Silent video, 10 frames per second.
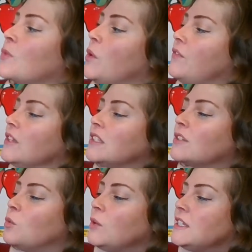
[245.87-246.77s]
If he
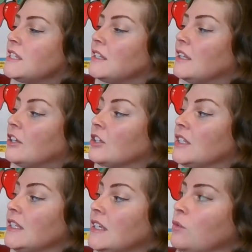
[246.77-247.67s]
squinted, he could
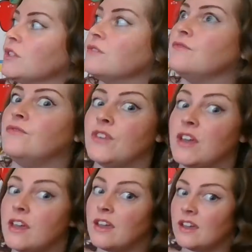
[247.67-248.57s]
see it was
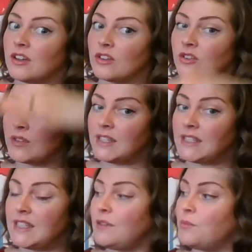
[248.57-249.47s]
very
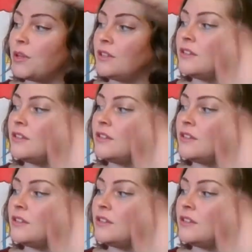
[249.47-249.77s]
deep,